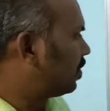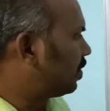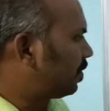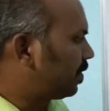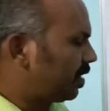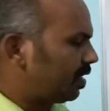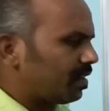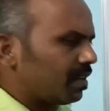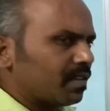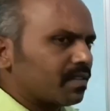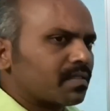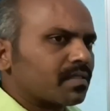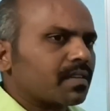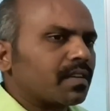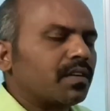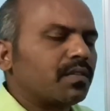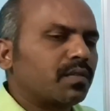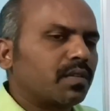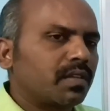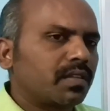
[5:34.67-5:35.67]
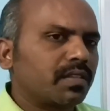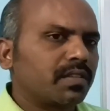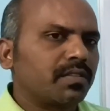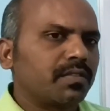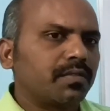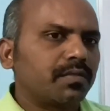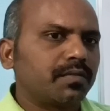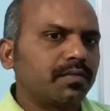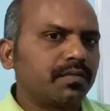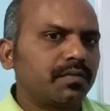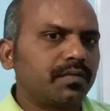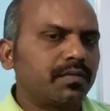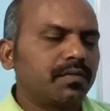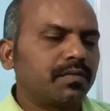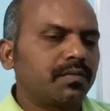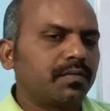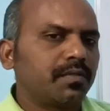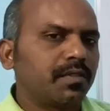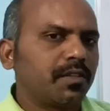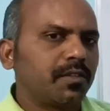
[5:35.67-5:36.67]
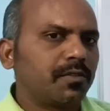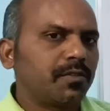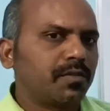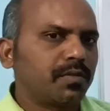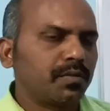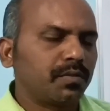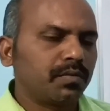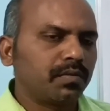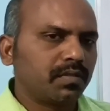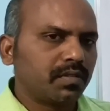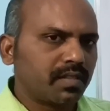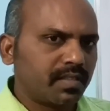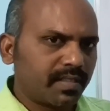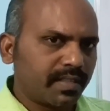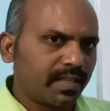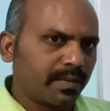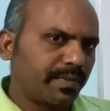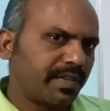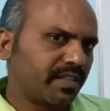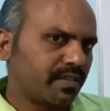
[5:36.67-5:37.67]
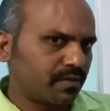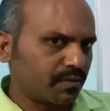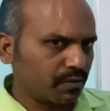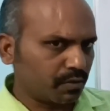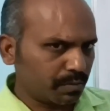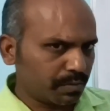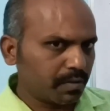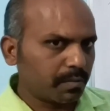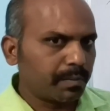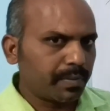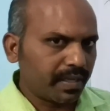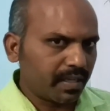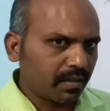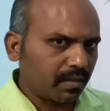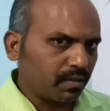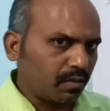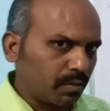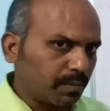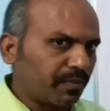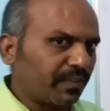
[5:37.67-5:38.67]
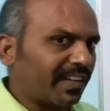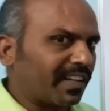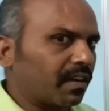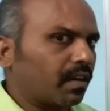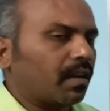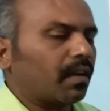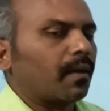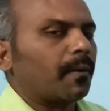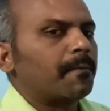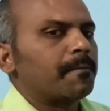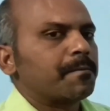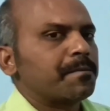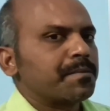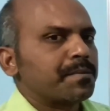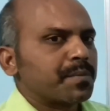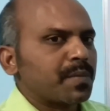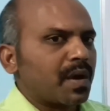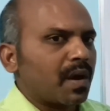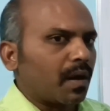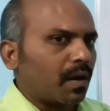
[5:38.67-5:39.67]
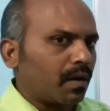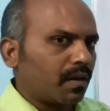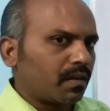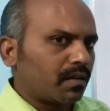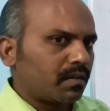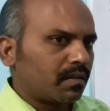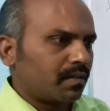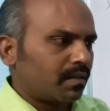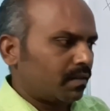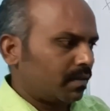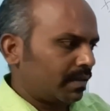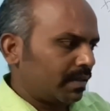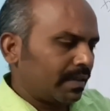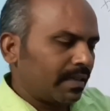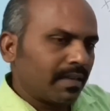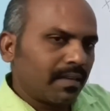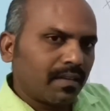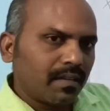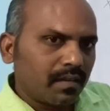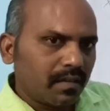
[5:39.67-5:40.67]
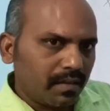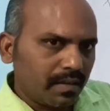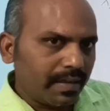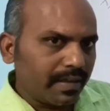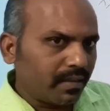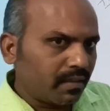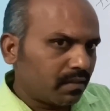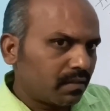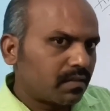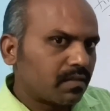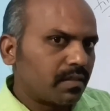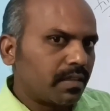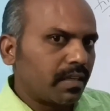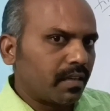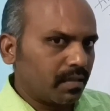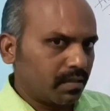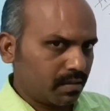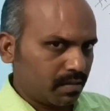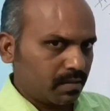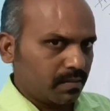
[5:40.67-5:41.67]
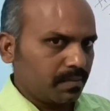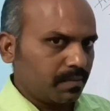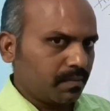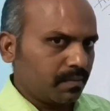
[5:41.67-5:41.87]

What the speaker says: We ask how are you to the same age group, peer group we call, or younger than us.